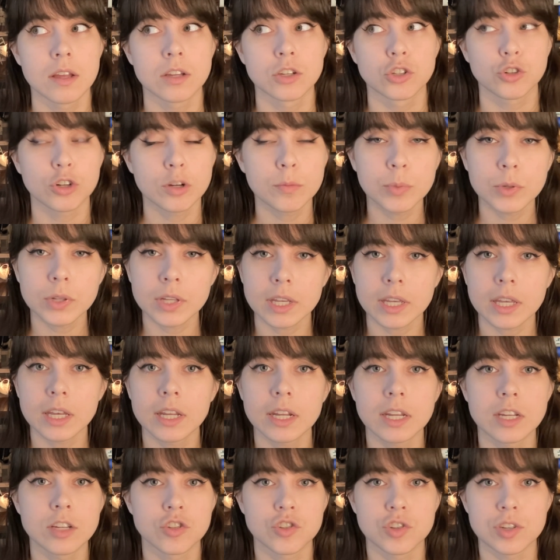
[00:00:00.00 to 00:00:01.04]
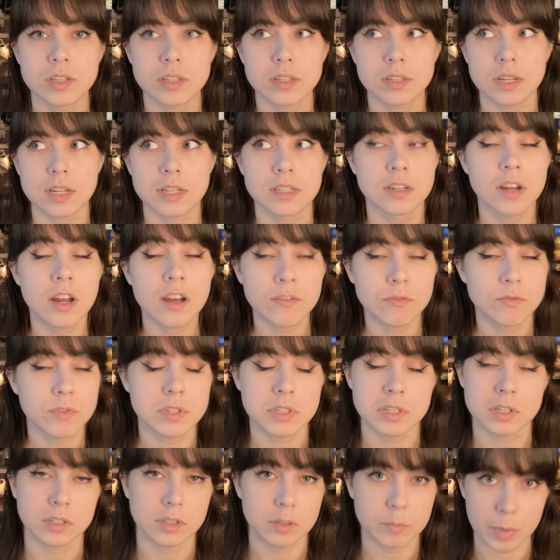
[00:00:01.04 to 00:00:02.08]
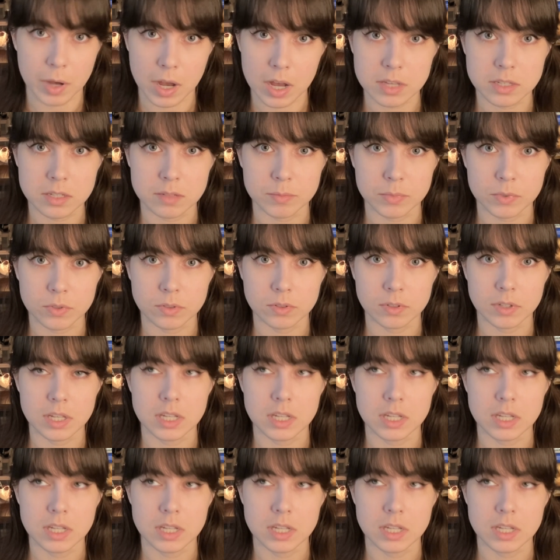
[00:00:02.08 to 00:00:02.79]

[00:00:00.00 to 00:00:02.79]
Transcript: tripling it is just, it's not physically possible.